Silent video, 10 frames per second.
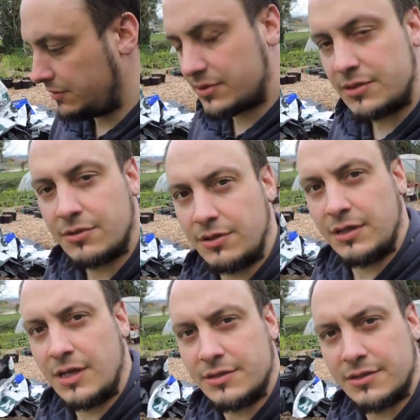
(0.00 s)
that's not really
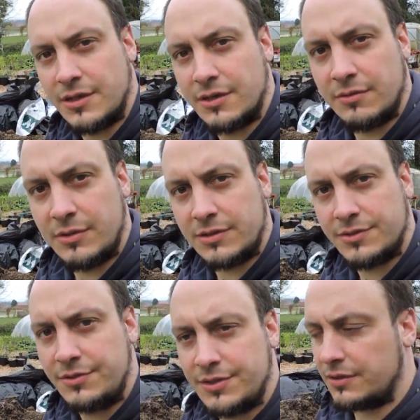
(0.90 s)
necessary when it's
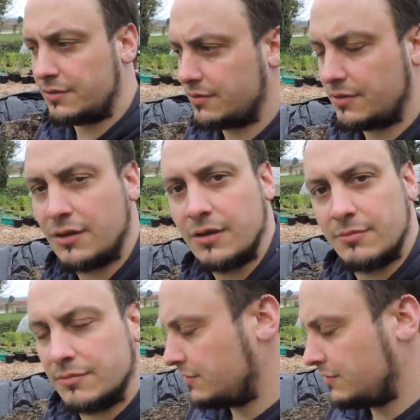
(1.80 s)
rooting. Um,